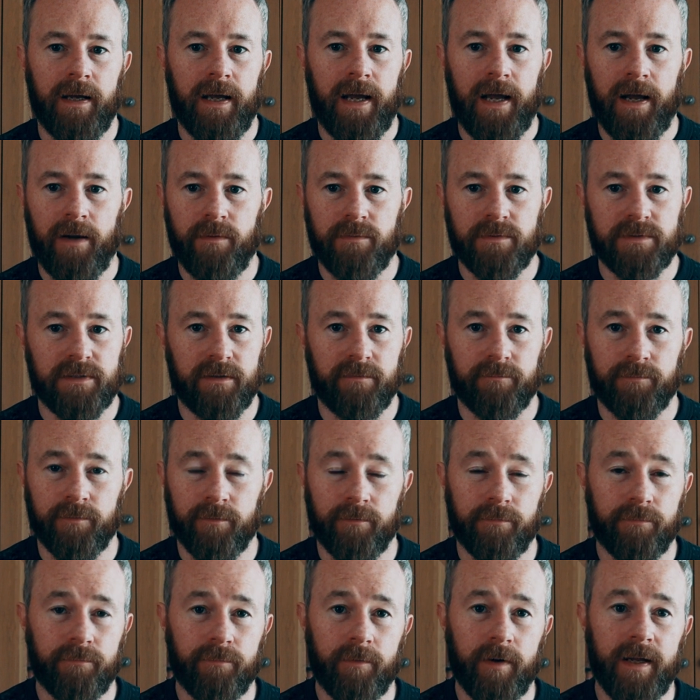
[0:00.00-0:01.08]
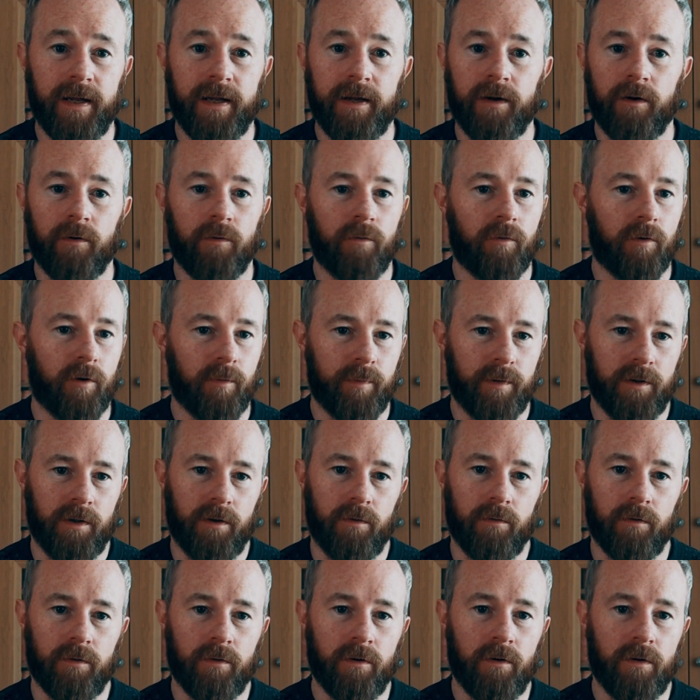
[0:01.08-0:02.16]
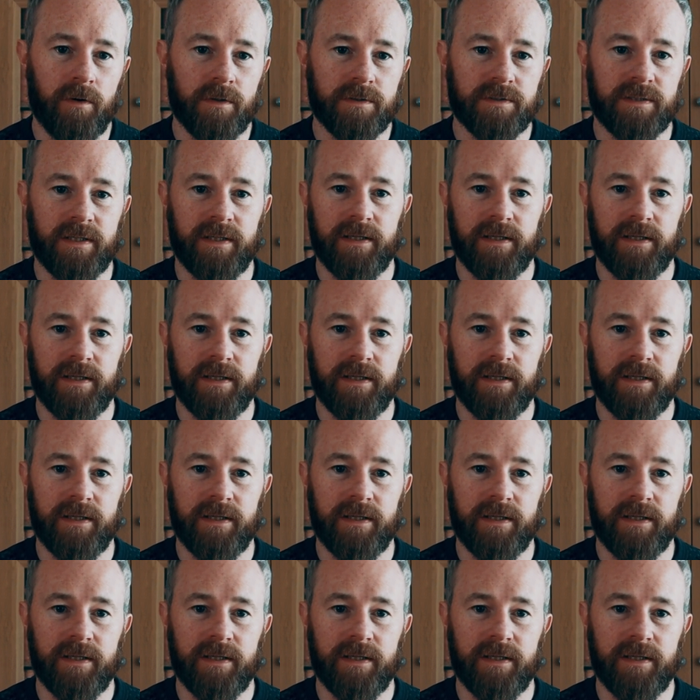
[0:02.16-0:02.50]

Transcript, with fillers: housing for free or below cost.